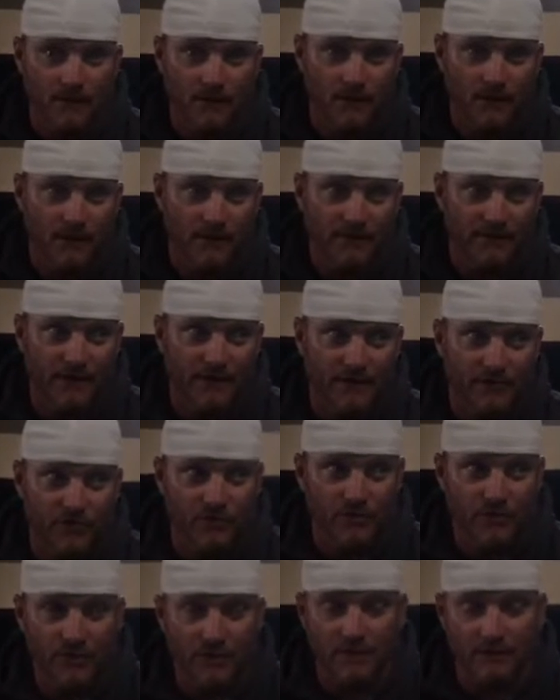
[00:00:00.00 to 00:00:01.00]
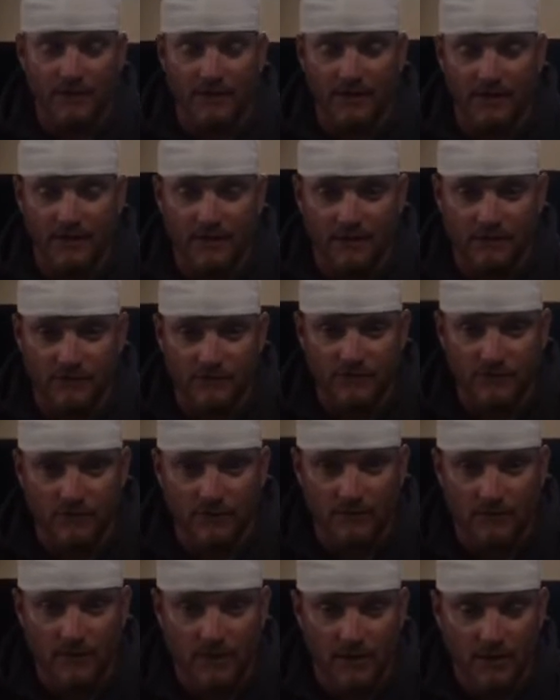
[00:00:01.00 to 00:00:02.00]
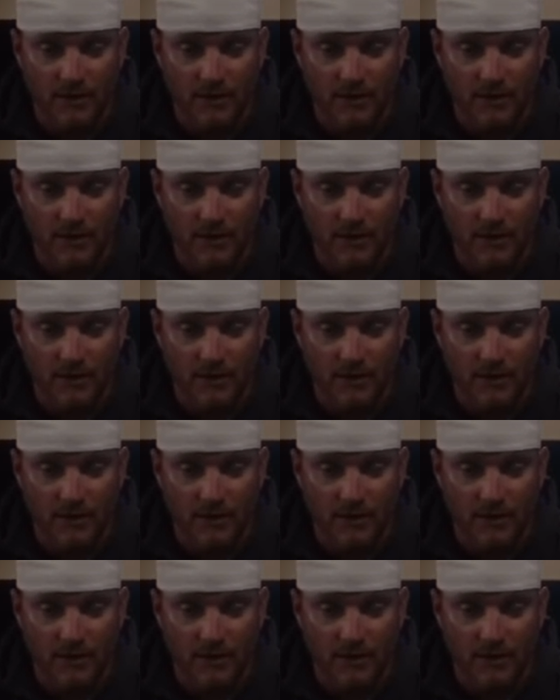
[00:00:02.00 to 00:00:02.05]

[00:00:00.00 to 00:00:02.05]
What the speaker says: All right, day two here at Lake Gunnersville.